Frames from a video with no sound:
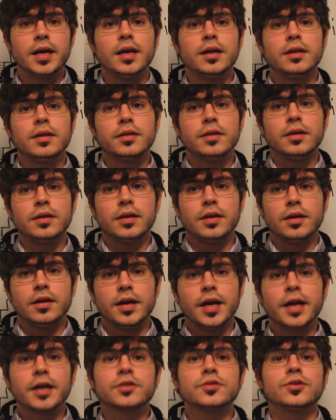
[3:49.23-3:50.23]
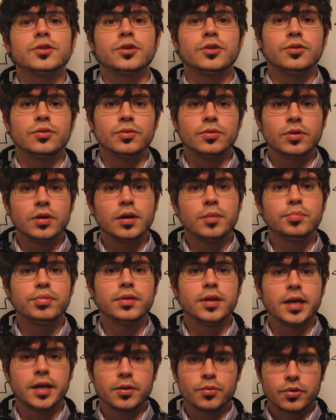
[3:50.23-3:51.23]
and execute a
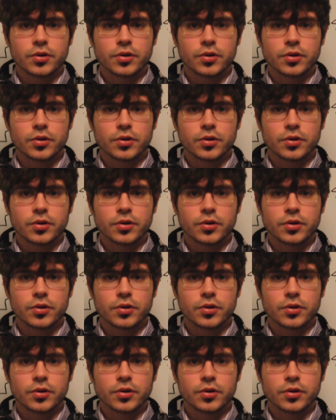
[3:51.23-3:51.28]
play.